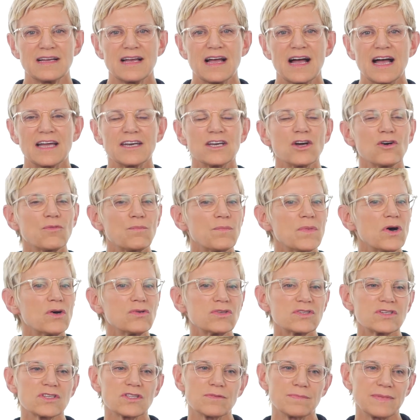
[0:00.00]
I know
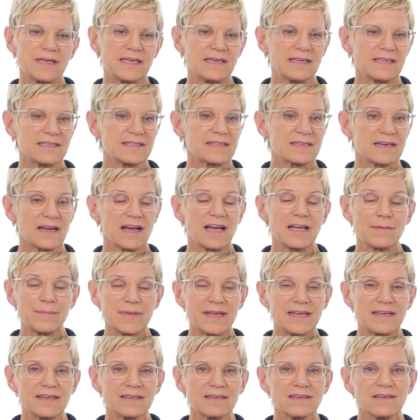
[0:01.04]
most of the meetings that I'm
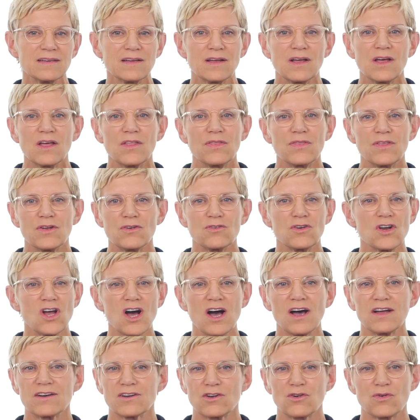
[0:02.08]
in, they're
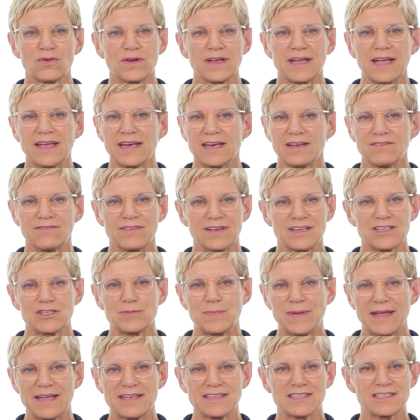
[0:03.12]
not creative,
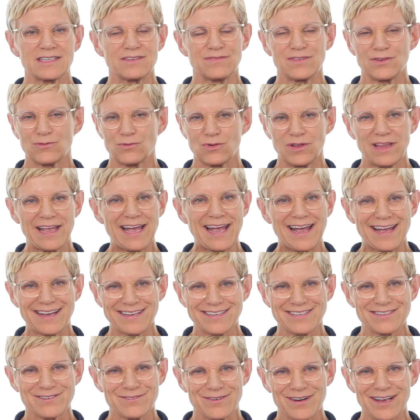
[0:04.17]
expansive, and
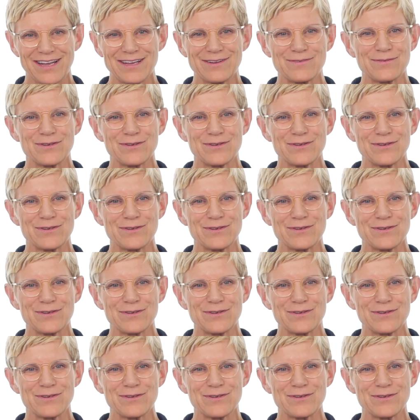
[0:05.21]
relaxed, right?